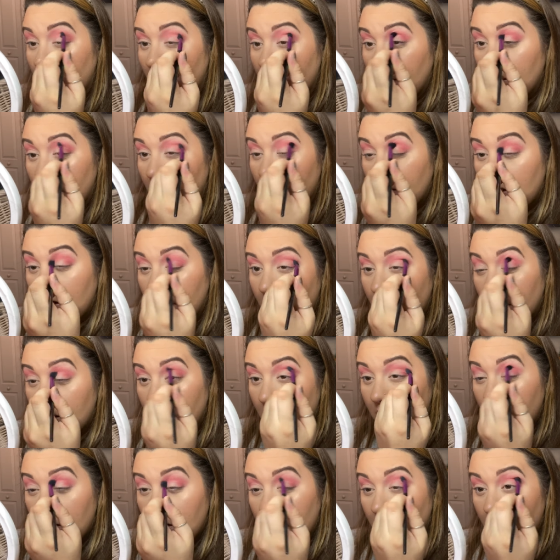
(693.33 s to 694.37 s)

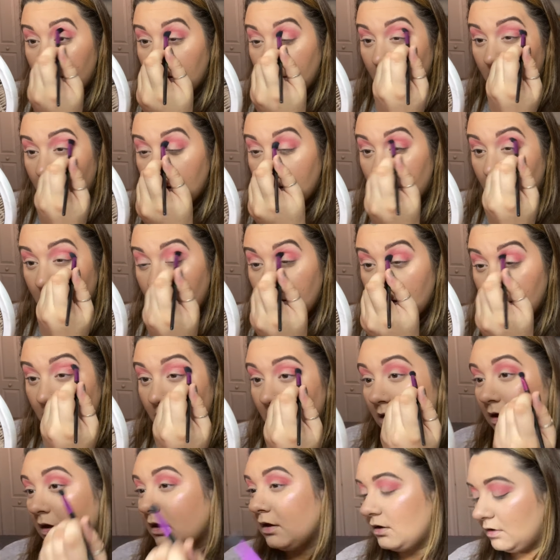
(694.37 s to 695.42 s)

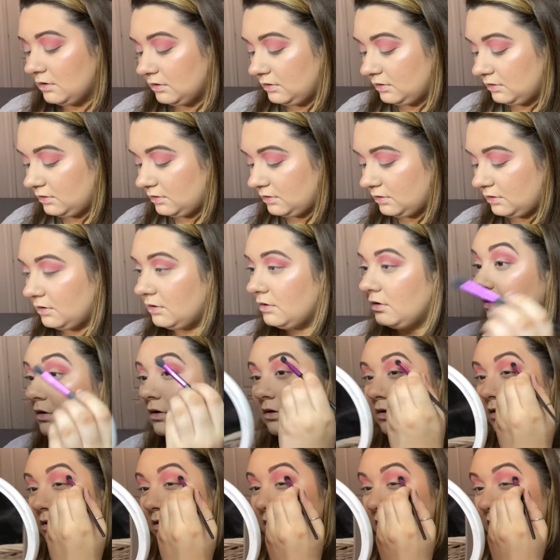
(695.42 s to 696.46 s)

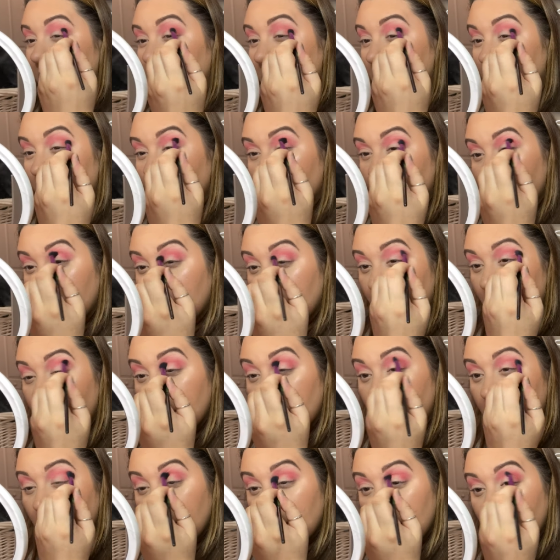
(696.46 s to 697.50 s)

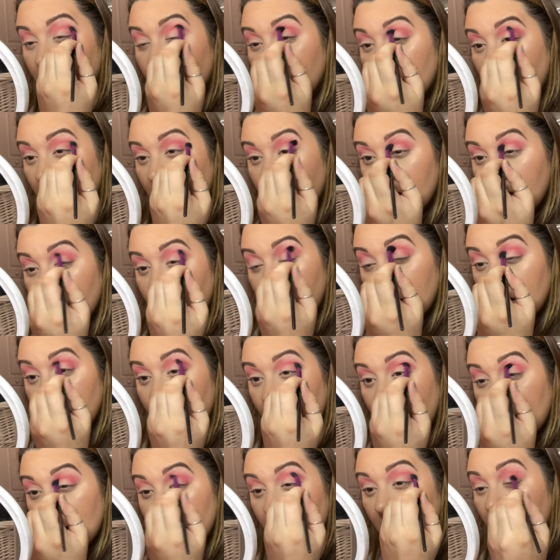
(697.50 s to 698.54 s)

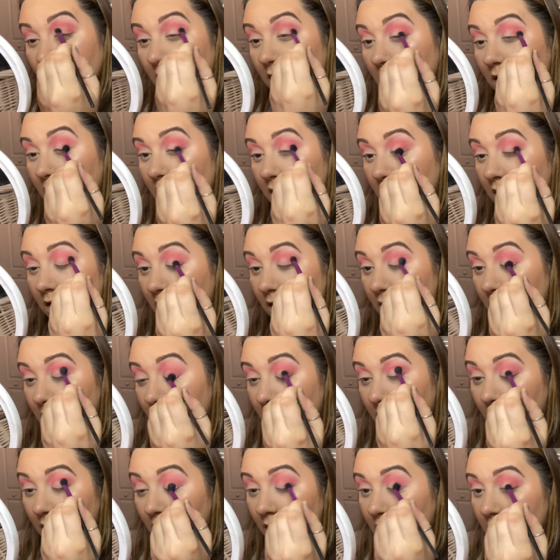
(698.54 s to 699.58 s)

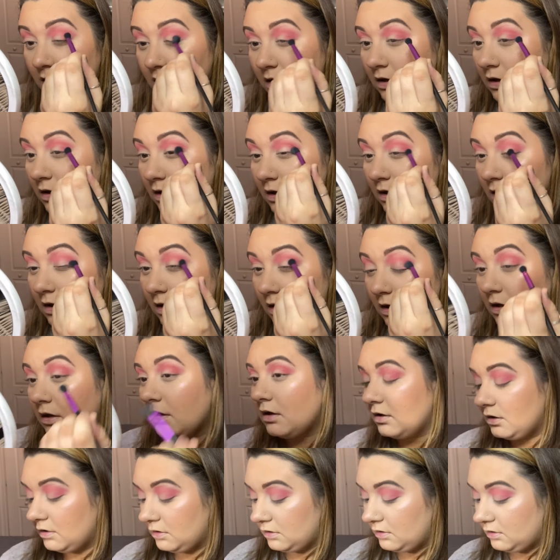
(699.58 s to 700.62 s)

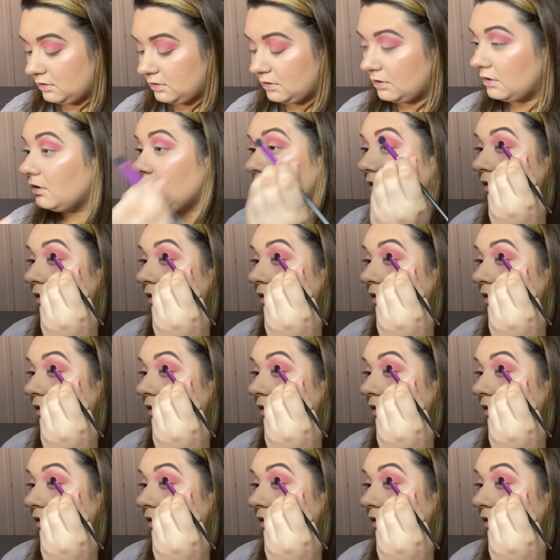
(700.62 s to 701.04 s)
[no speech]